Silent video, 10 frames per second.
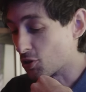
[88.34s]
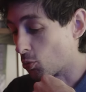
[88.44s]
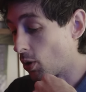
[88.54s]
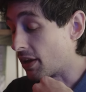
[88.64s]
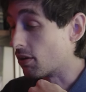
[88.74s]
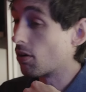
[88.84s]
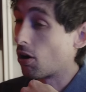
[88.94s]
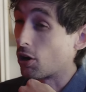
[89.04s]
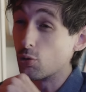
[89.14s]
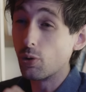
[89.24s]
you're white,
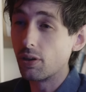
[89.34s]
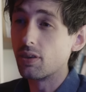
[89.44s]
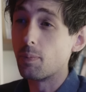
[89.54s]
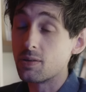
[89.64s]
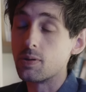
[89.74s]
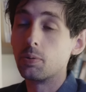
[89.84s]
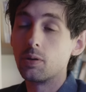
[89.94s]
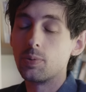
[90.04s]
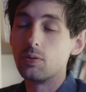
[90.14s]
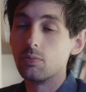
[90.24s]
are you really the best people to
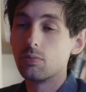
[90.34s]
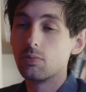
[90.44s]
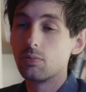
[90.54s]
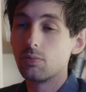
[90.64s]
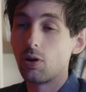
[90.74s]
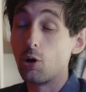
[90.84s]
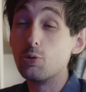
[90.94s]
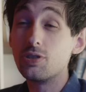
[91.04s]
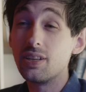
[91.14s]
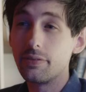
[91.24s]
be
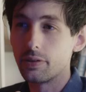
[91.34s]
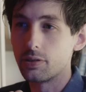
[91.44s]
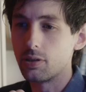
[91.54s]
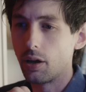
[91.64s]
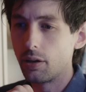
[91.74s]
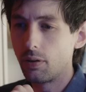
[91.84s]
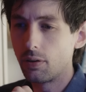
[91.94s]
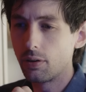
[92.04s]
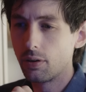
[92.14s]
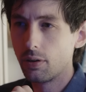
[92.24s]
hosting this
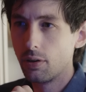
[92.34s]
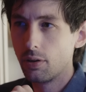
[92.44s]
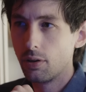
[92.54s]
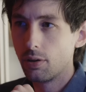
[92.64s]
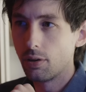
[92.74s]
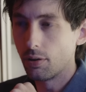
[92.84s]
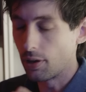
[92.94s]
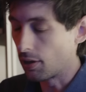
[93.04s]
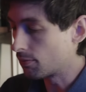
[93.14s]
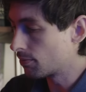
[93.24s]
dialogue?
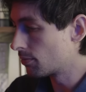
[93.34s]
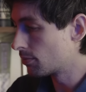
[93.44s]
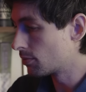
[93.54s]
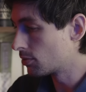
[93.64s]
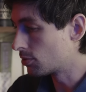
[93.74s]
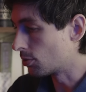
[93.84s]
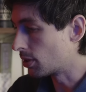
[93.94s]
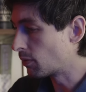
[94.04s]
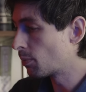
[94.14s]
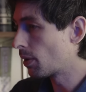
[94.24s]
Okay, so
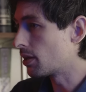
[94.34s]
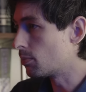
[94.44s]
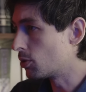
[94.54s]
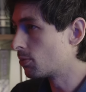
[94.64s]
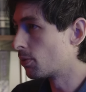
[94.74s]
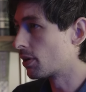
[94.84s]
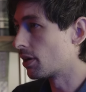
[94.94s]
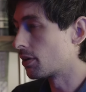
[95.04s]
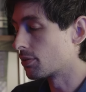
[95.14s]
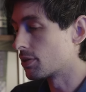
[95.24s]
given my immutable
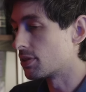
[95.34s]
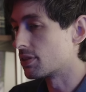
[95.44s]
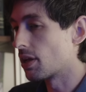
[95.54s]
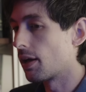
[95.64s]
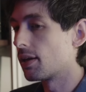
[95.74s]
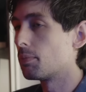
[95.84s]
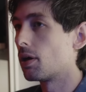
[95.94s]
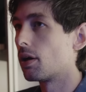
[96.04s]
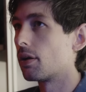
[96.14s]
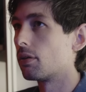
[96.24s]
characteristics, I am
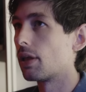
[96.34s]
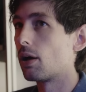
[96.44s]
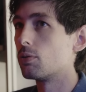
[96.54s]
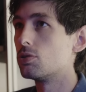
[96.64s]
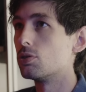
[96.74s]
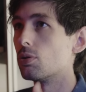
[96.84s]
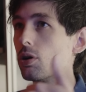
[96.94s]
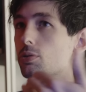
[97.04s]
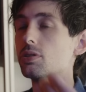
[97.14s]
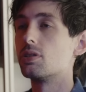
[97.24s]
not allowed to
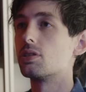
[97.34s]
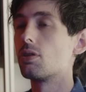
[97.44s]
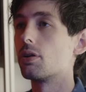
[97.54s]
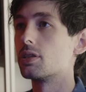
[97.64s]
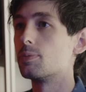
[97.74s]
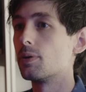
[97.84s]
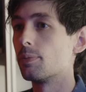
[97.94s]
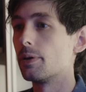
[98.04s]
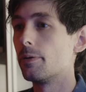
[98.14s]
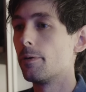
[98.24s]
host this thought experiment.